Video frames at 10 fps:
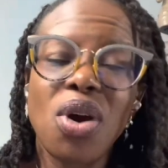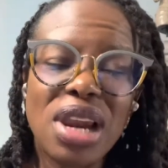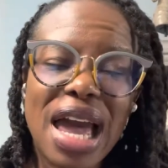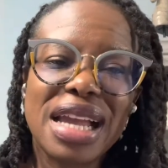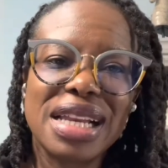
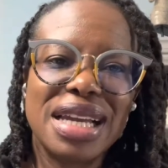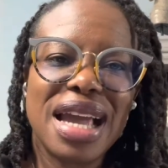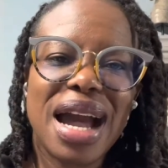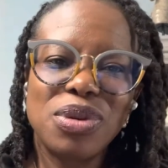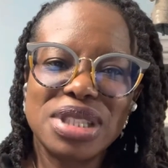likely,
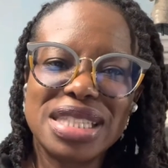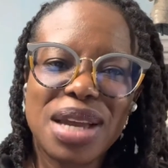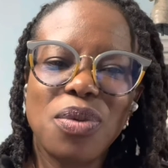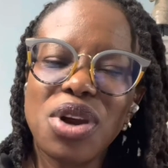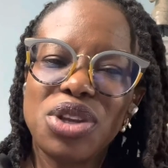I would say
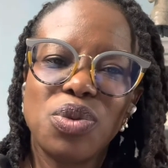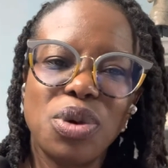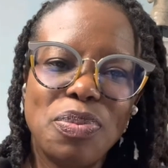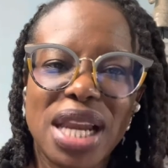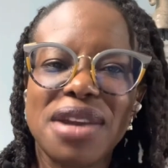what you will
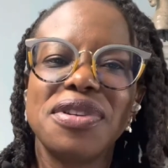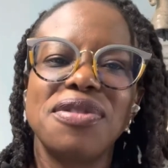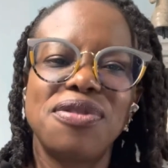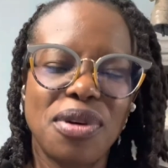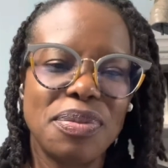benefit
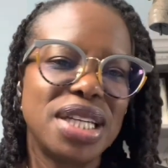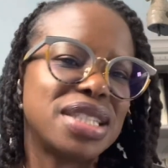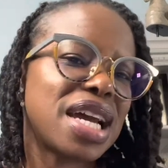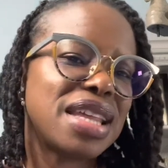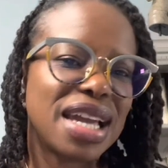from is
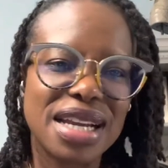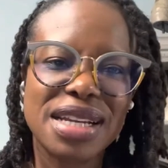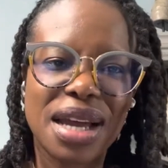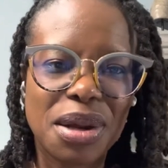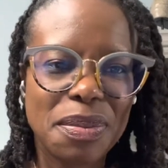either
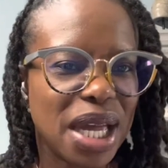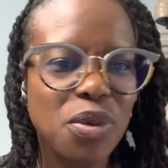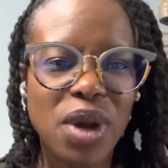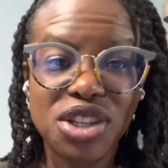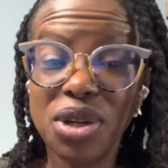getting out of bed
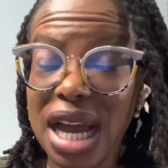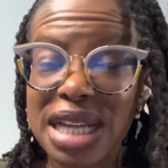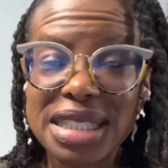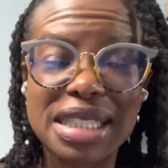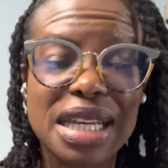when you
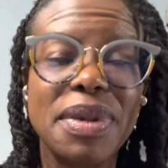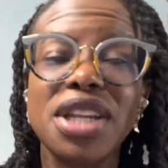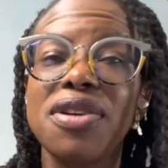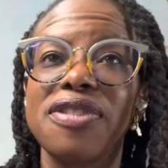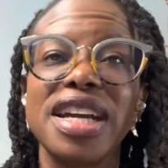can't sleep and
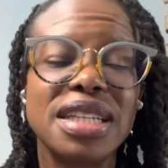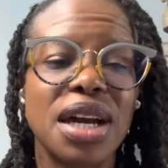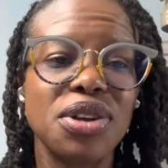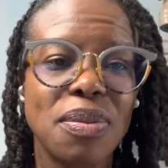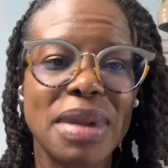you're finding
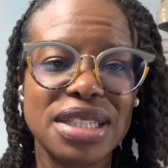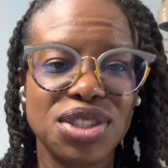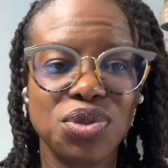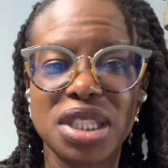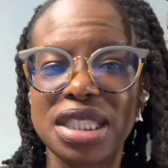out your mind
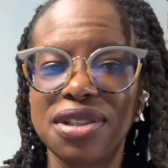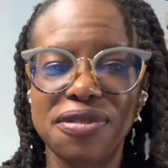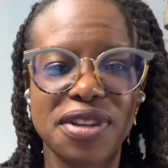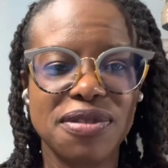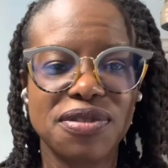is racing, you're
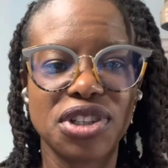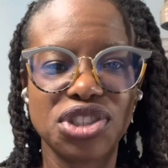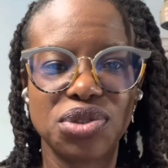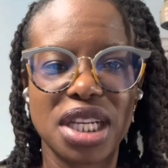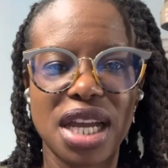feeling
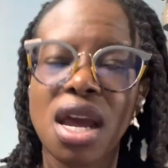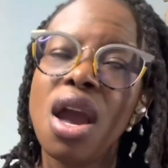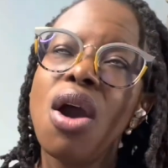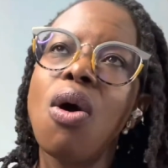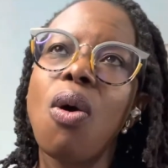frustrated,
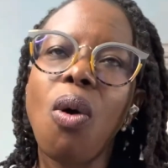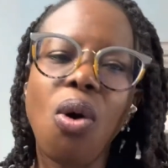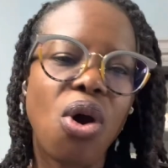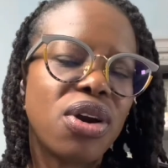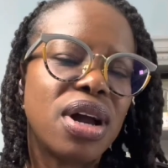
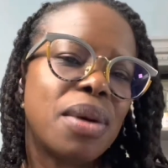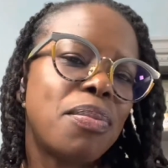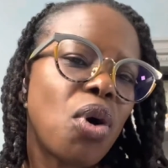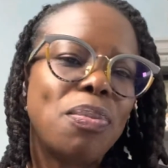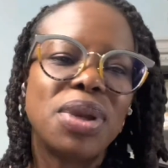or a
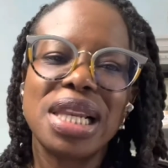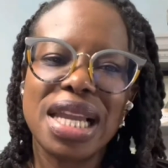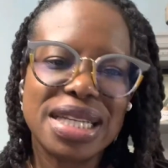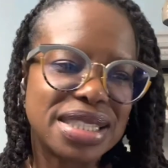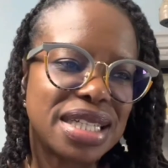more
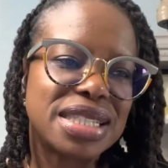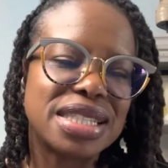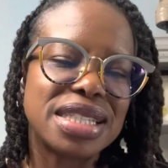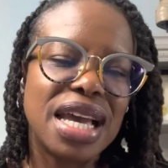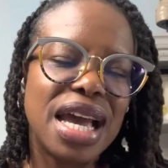pleasant